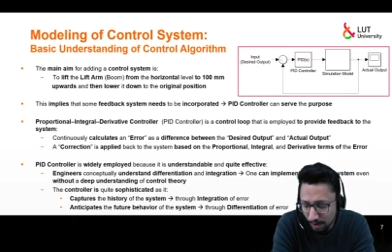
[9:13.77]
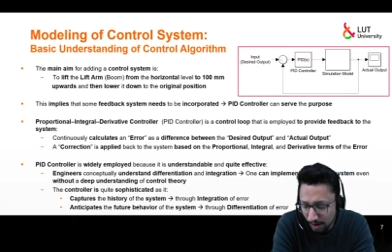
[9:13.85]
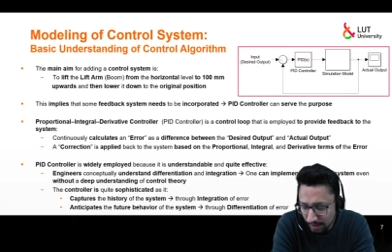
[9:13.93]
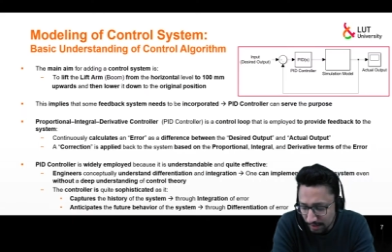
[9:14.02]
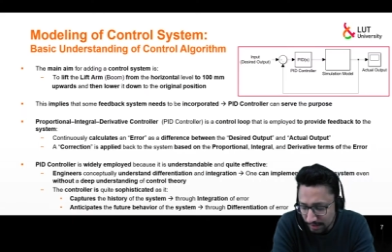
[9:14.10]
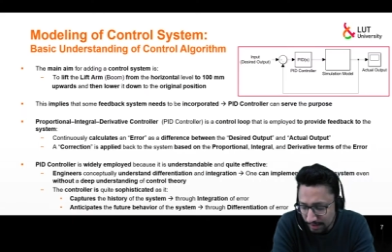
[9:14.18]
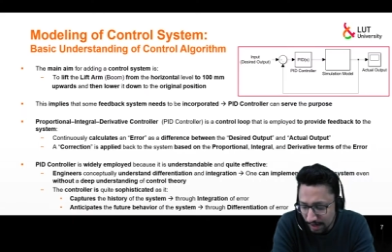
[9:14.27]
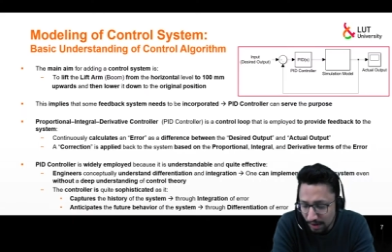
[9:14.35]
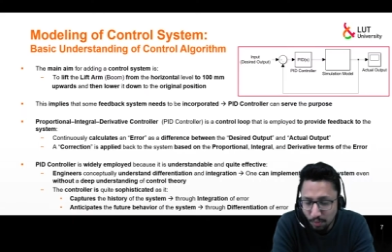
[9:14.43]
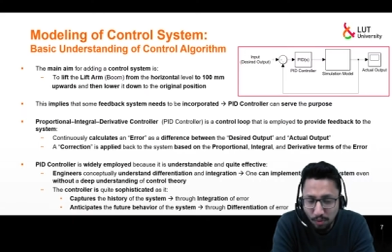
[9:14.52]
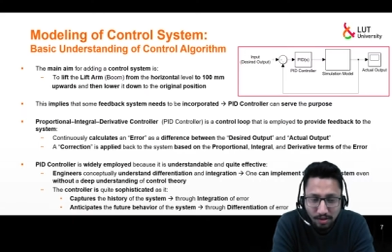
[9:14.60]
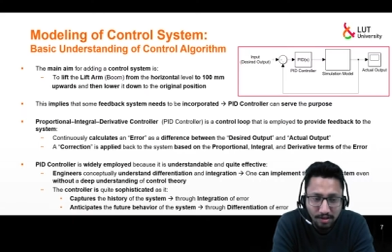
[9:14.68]

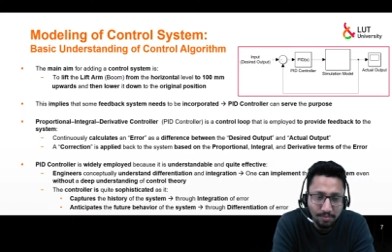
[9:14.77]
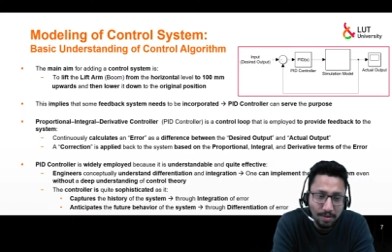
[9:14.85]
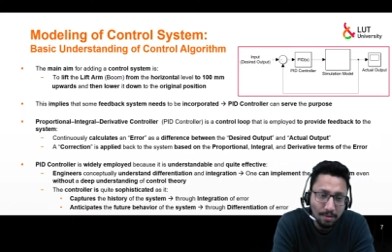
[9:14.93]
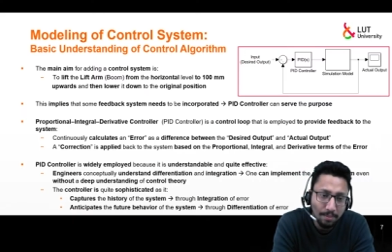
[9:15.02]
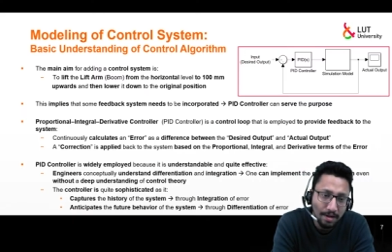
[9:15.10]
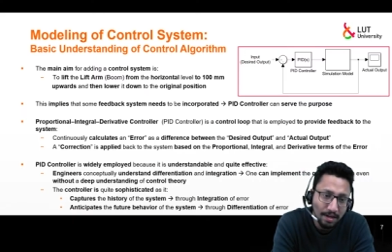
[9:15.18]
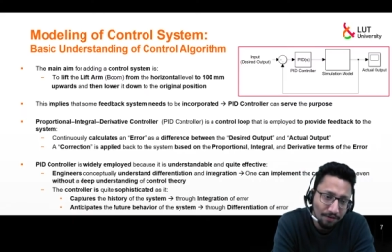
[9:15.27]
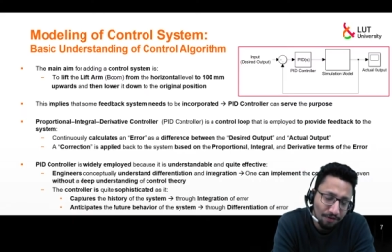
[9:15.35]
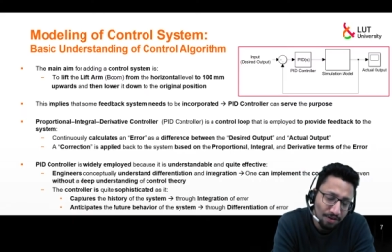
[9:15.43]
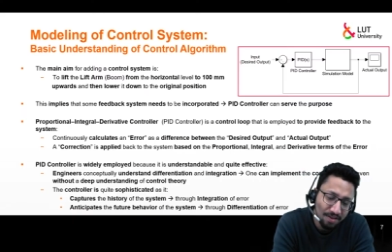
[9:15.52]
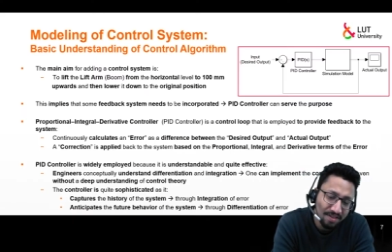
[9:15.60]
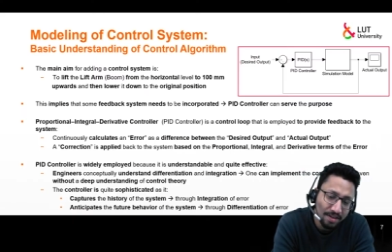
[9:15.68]
understand what is meant by
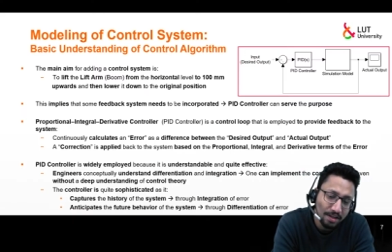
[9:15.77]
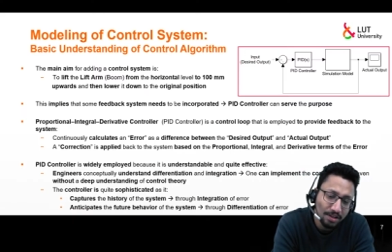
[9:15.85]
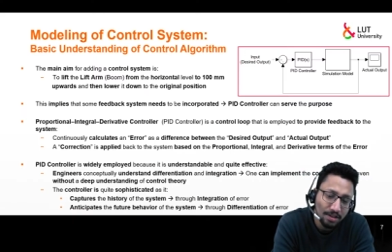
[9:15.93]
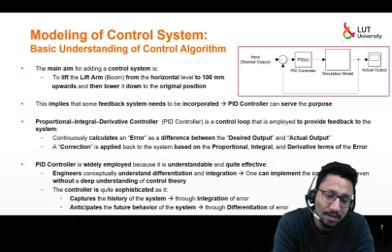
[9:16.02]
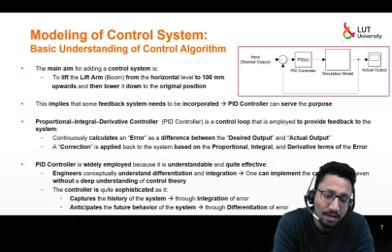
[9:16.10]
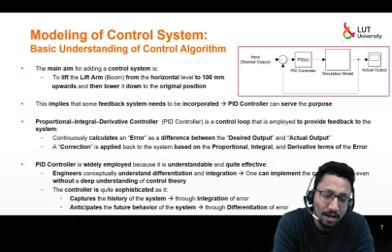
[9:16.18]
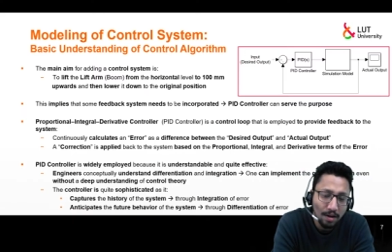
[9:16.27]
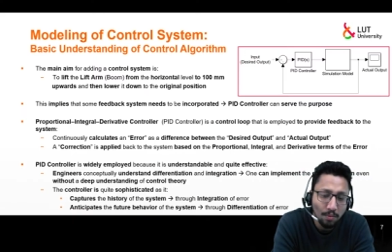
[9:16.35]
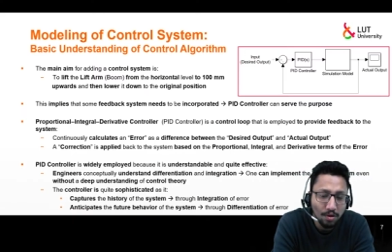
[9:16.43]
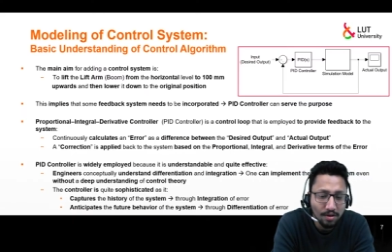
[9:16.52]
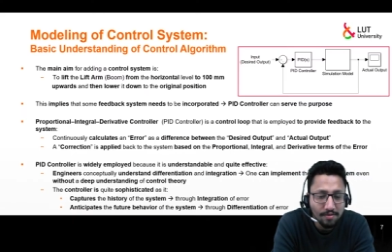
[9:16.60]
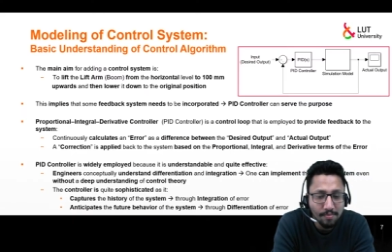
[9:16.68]
differentiation and
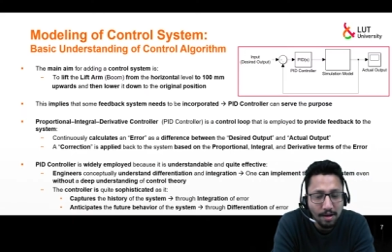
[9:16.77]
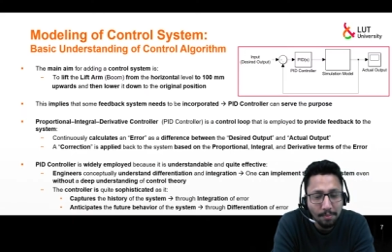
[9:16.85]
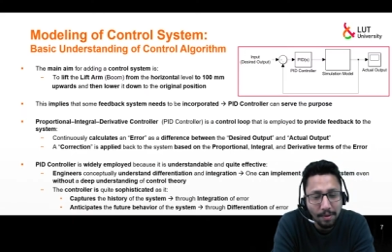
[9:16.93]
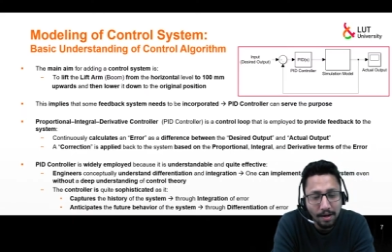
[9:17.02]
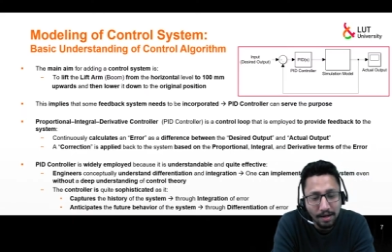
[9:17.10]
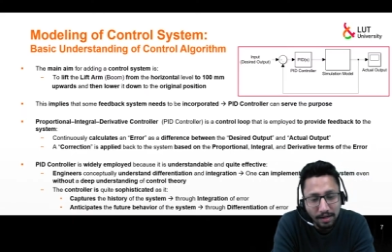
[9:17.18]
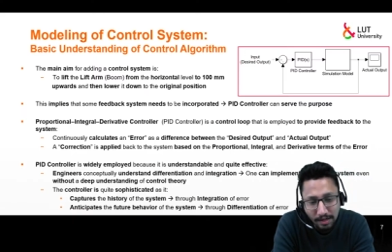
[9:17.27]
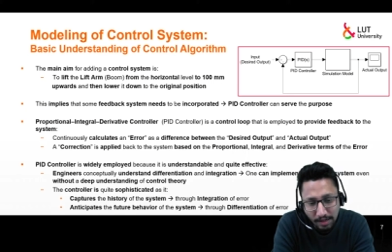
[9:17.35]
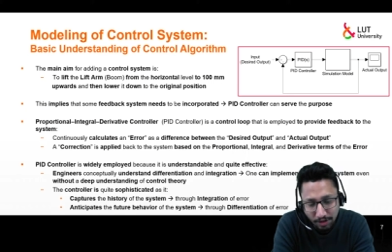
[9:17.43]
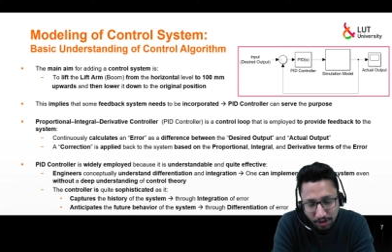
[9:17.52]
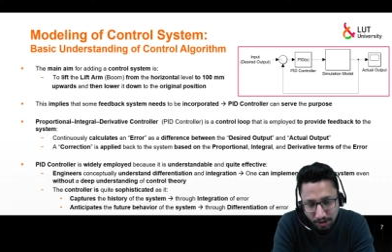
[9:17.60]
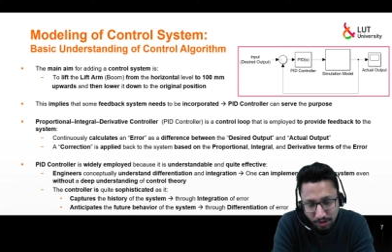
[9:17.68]
what is meant by
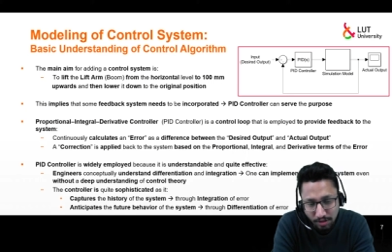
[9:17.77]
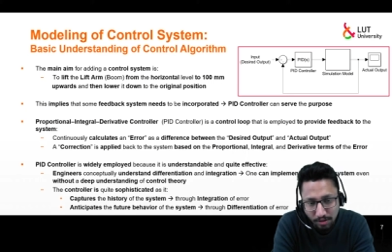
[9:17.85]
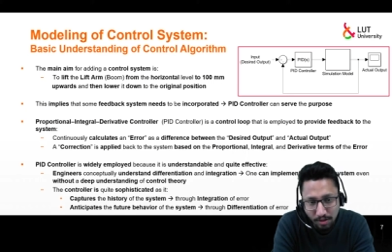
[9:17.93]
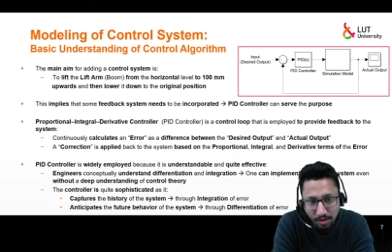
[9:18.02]
integration.